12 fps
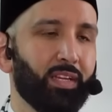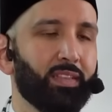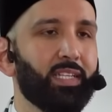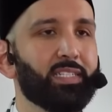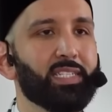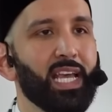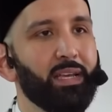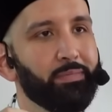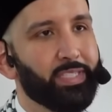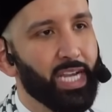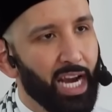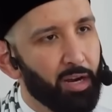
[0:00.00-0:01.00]
the
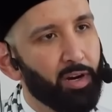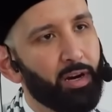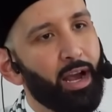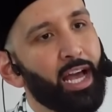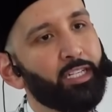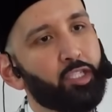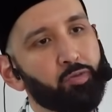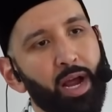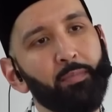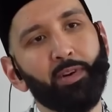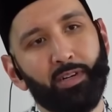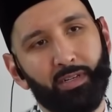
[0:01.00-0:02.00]
same terror and
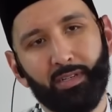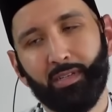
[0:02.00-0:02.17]
tremor